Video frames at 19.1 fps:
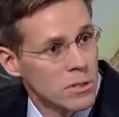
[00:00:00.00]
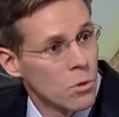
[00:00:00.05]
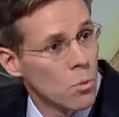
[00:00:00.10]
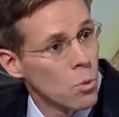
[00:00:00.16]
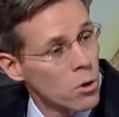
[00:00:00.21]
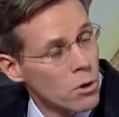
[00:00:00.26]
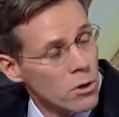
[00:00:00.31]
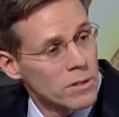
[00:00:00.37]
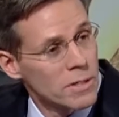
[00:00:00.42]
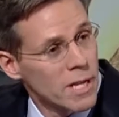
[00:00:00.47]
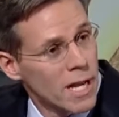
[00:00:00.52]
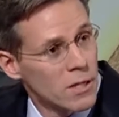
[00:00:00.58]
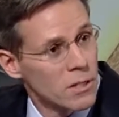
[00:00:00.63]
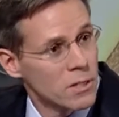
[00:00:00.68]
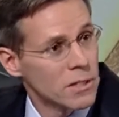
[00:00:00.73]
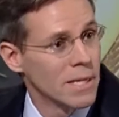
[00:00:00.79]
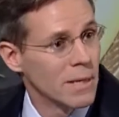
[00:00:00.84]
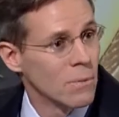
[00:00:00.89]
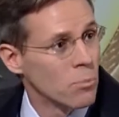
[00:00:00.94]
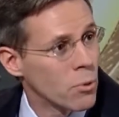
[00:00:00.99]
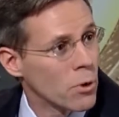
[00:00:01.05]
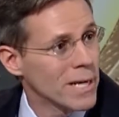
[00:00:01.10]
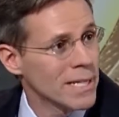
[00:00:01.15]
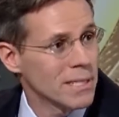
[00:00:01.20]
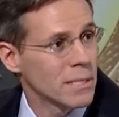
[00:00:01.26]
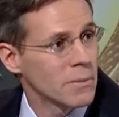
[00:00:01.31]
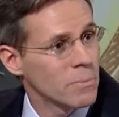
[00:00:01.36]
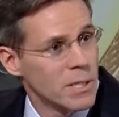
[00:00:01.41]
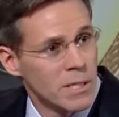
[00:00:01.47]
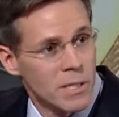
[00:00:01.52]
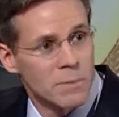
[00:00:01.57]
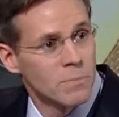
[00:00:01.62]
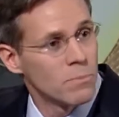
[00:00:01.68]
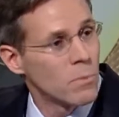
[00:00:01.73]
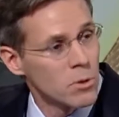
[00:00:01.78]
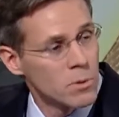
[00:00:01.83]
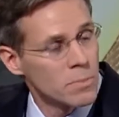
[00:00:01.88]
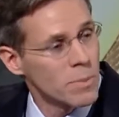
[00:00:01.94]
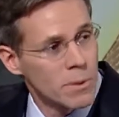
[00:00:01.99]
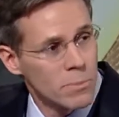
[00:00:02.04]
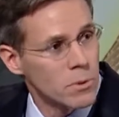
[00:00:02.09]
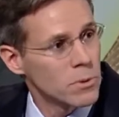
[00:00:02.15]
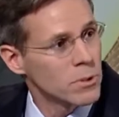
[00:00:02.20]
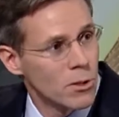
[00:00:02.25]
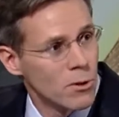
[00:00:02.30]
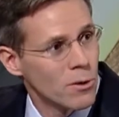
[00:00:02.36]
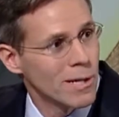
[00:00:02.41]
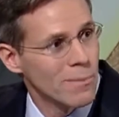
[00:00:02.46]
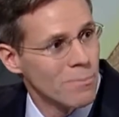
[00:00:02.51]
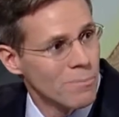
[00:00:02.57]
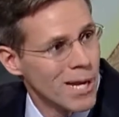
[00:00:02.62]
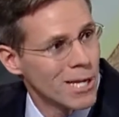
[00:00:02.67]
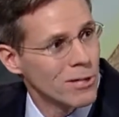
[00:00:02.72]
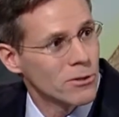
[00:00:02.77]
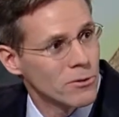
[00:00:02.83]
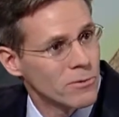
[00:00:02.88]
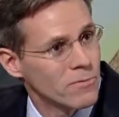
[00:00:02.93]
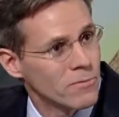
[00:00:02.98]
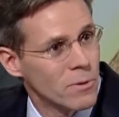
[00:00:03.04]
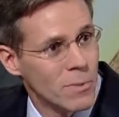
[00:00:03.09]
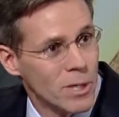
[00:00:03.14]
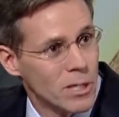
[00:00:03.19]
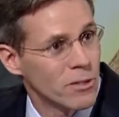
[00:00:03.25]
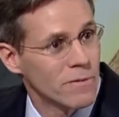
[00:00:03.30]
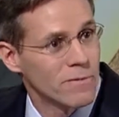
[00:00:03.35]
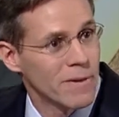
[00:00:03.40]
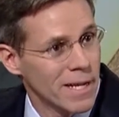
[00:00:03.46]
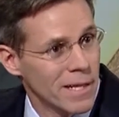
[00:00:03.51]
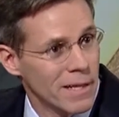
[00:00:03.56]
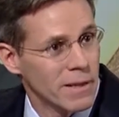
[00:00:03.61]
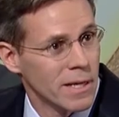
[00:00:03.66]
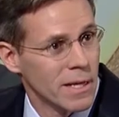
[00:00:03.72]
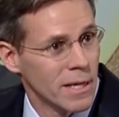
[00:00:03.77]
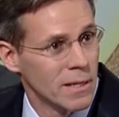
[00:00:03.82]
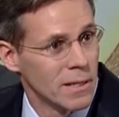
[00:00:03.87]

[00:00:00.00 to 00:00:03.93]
So workers actually embrace it because most people don't get measured for much of anything.